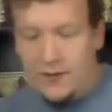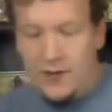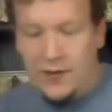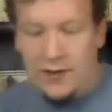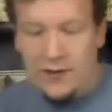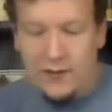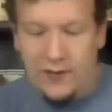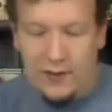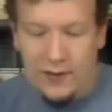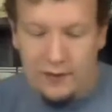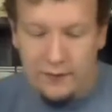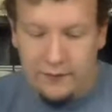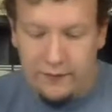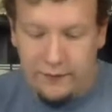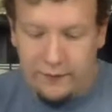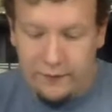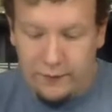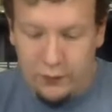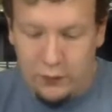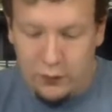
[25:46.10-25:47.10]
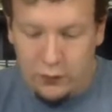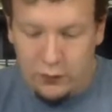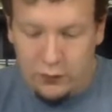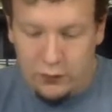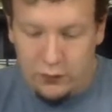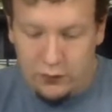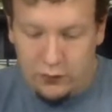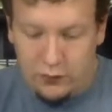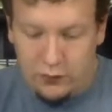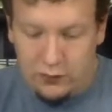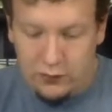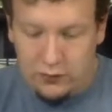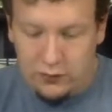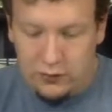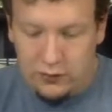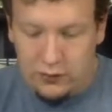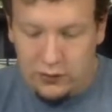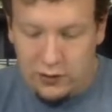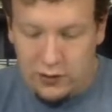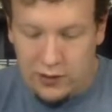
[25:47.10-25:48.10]
guys have full
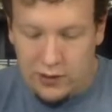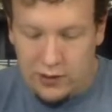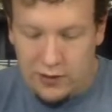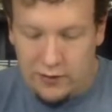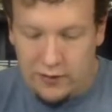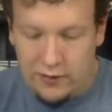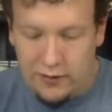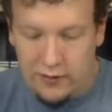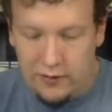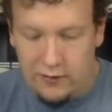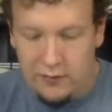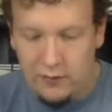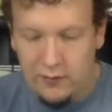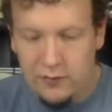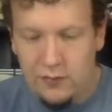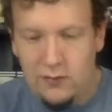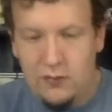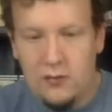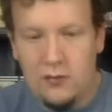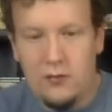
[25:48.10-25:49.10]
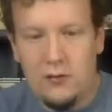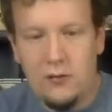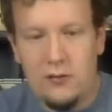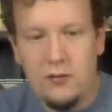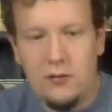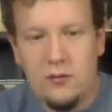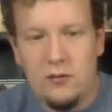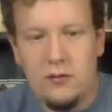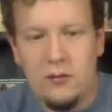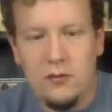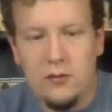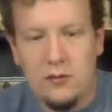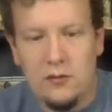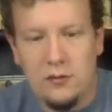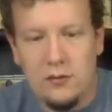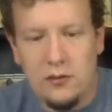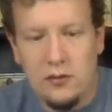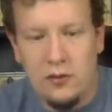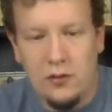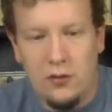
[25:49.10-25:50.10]
cloth
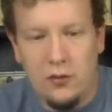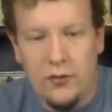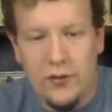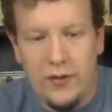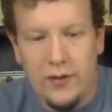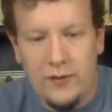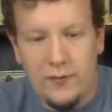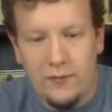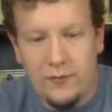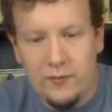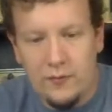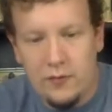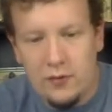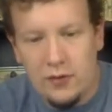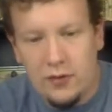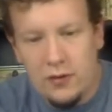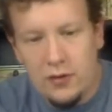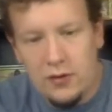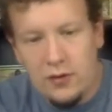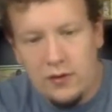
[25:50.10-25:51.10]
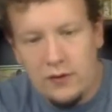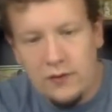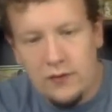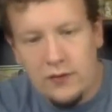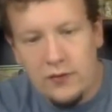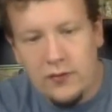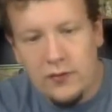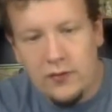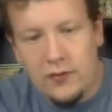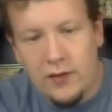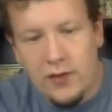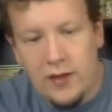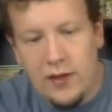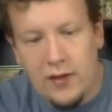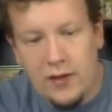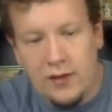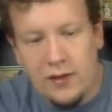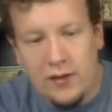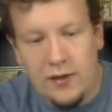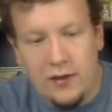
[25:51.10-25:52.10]
clothing. They've also
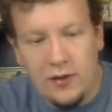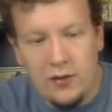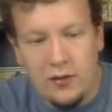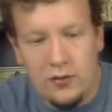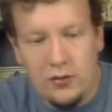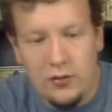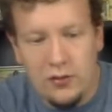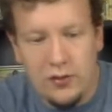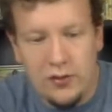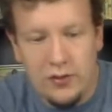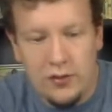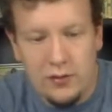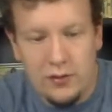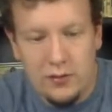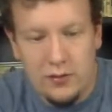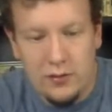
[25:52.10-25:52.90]
got a hood.